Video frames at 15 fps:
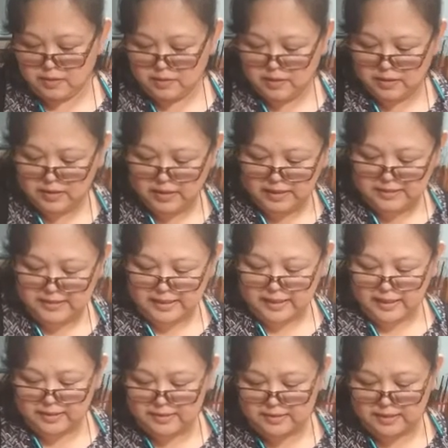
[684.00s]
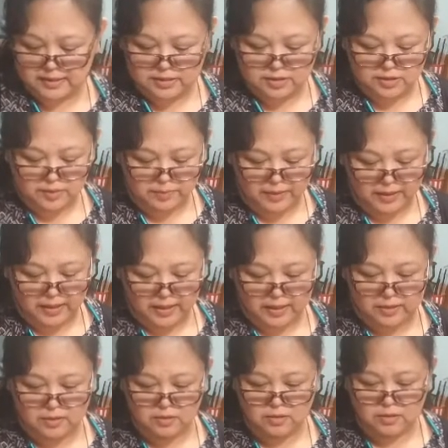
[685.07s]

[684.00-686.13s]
the things that got stuck to the pan?